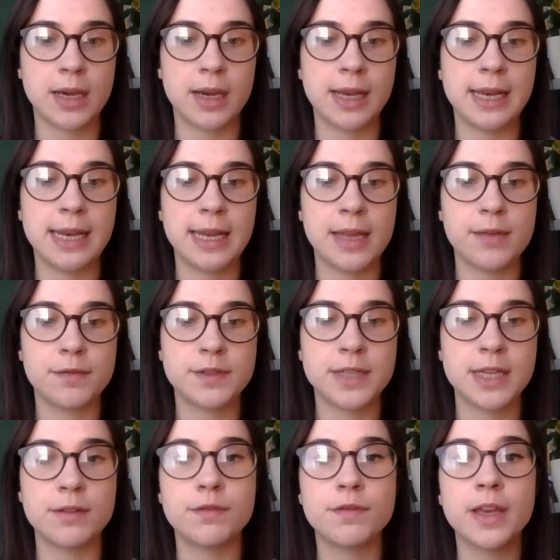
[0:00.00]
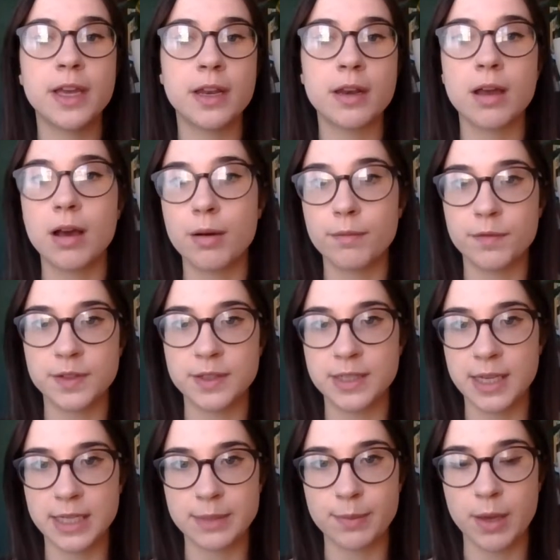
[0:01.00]
I lived in Vietnam for
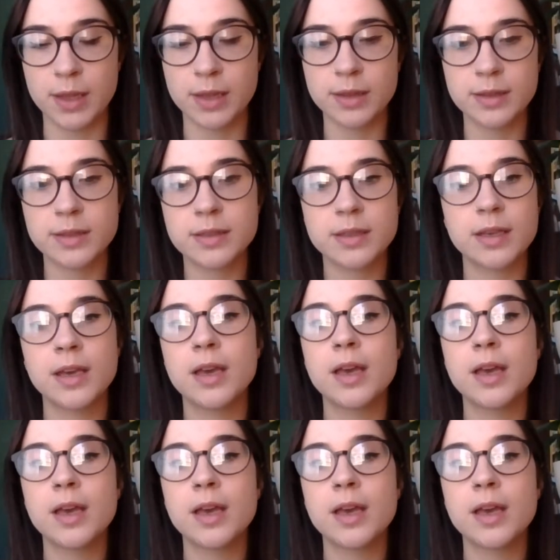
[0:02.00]
6 months.